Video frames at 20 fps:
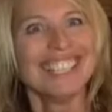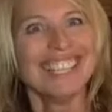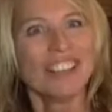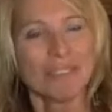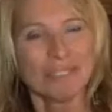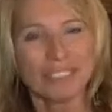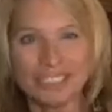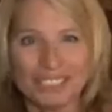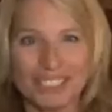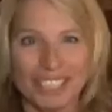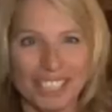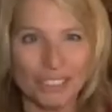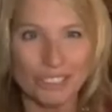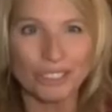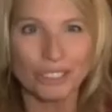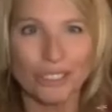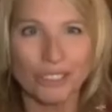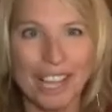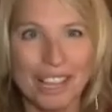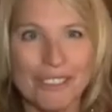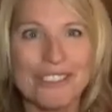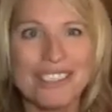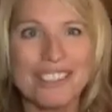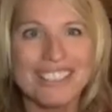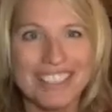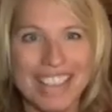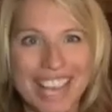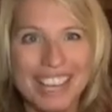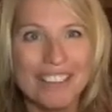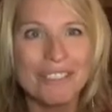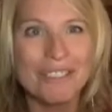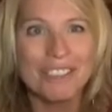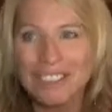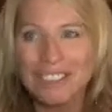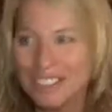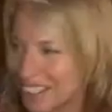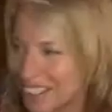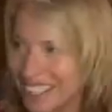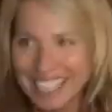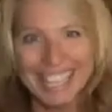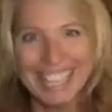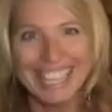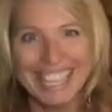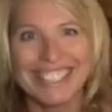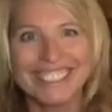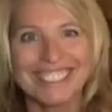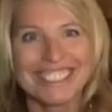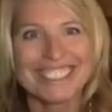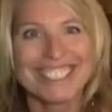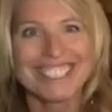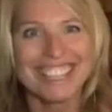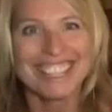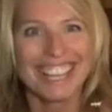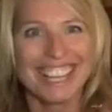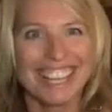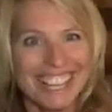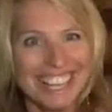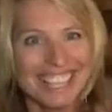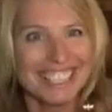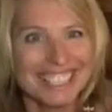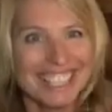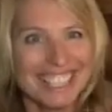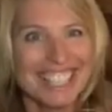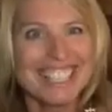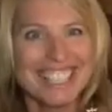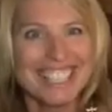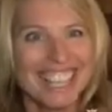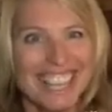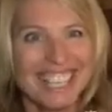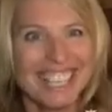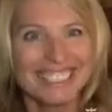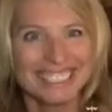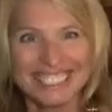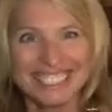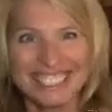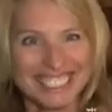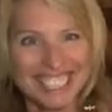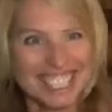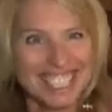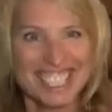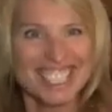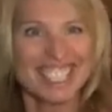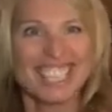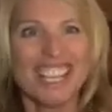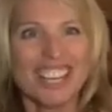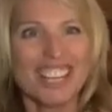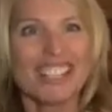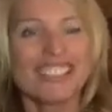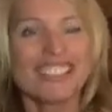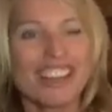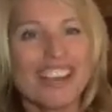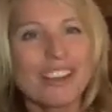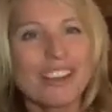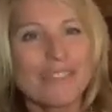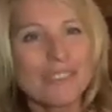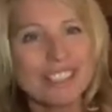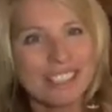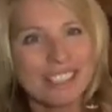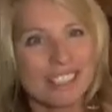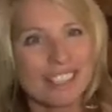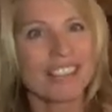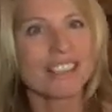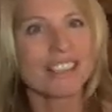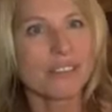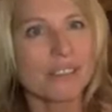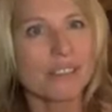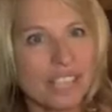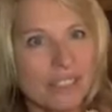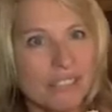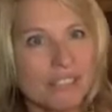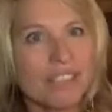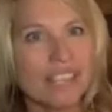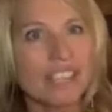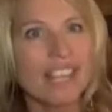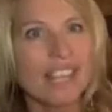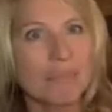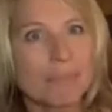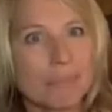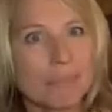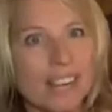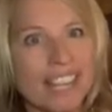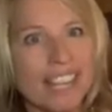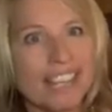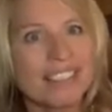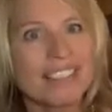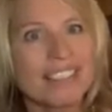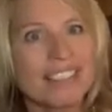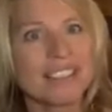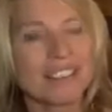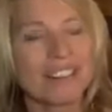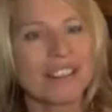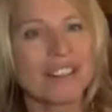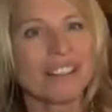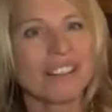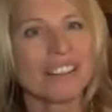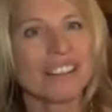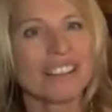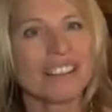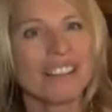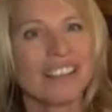but you also have this animal in your inside, this dark masculine, and you can really embrace it all.